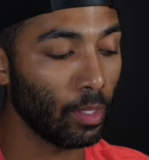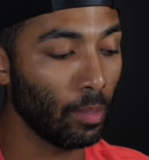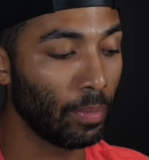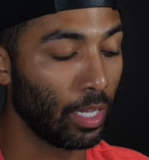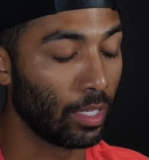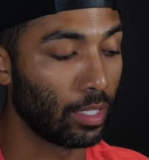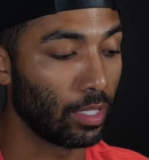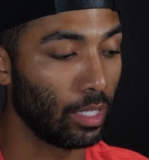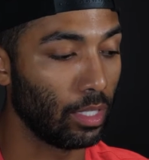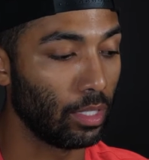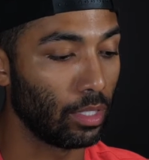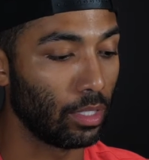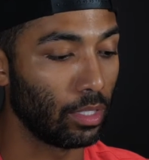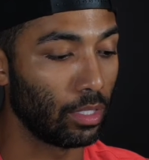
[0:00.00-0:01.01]
Because
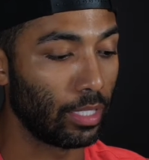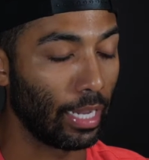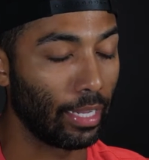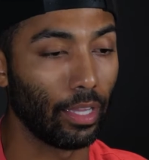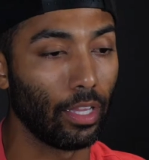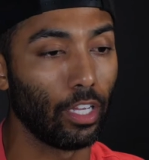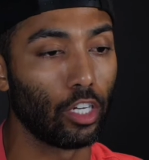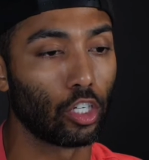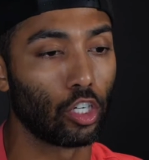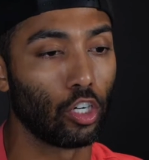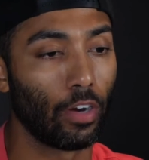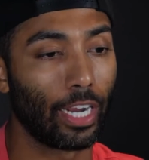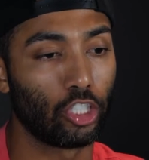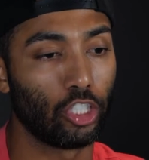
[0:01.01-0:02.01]
technically
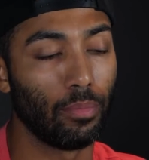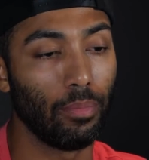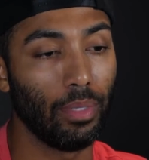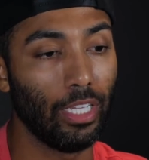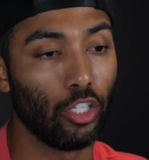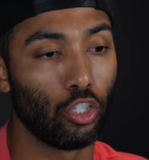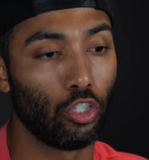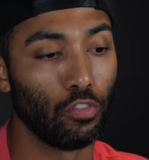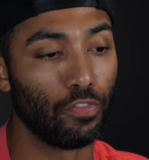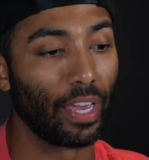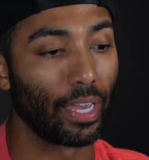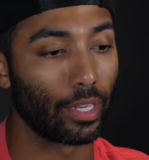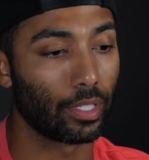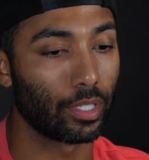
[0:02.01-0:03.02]
correction means to
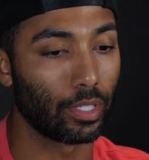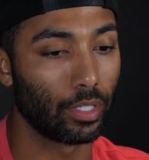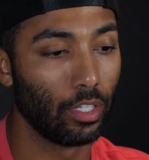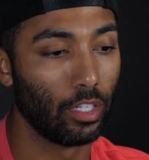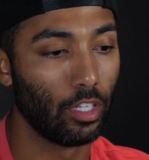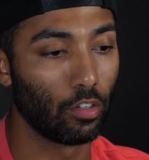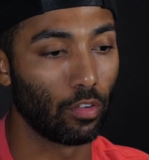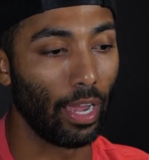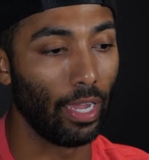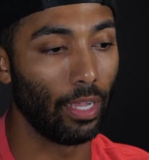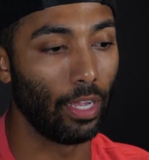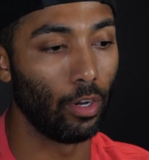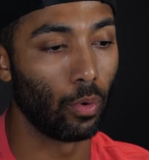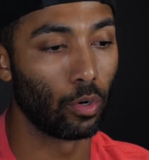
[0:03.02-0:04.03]
fix, right?
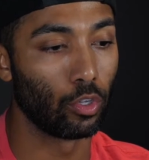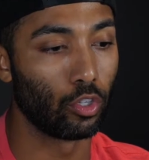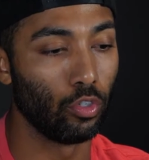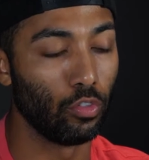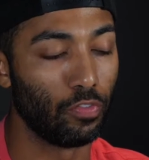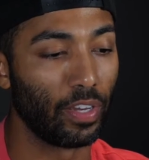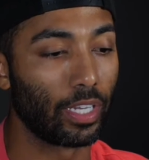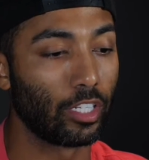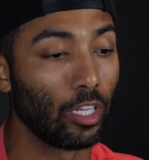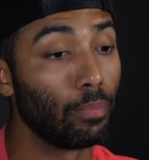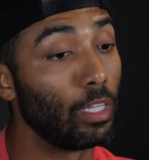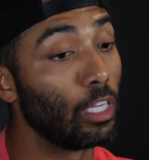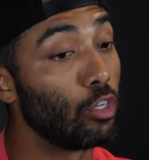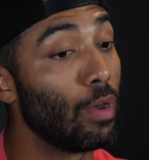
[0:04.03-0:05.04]
In order to fix
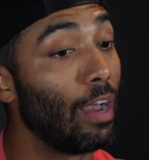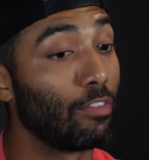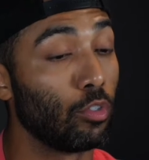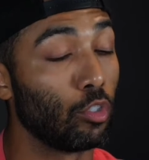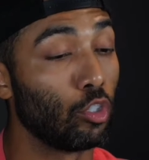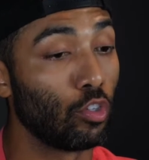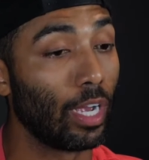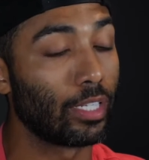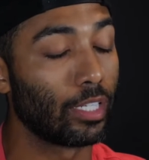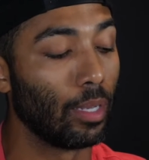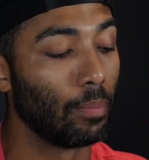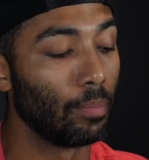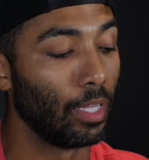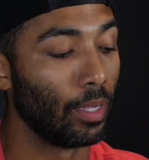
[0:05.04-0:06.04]
something, you have to address
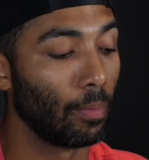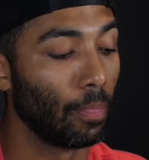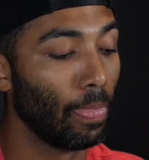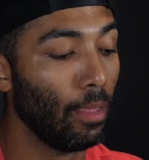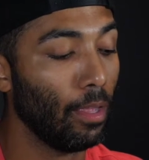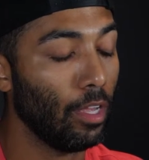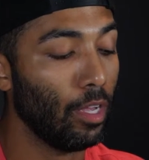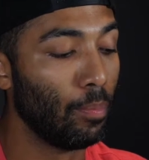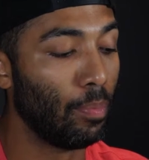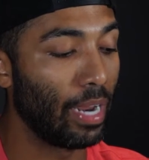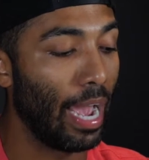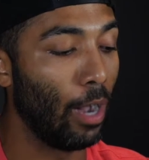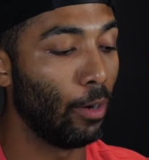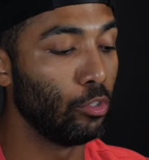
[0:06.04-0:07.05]
something, but
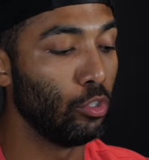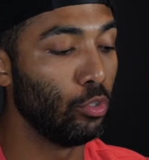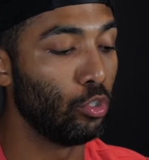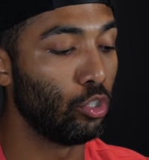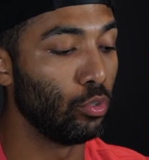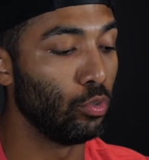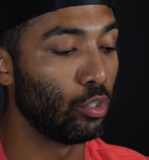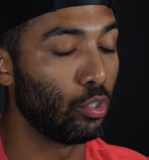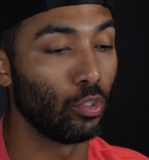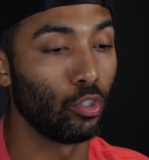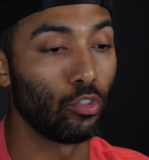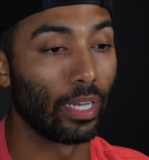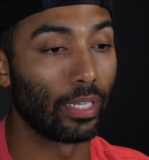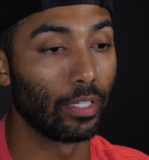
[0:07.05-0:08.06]
how you choose to
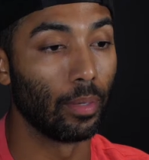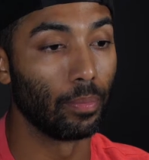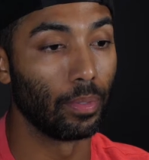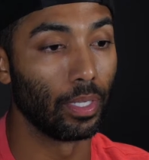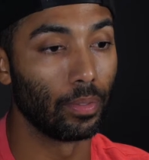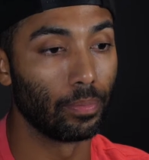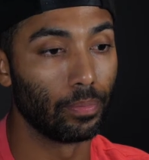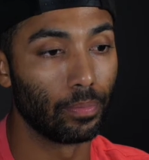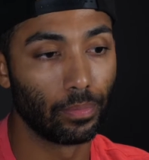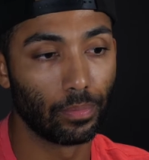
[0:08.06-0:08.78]
address something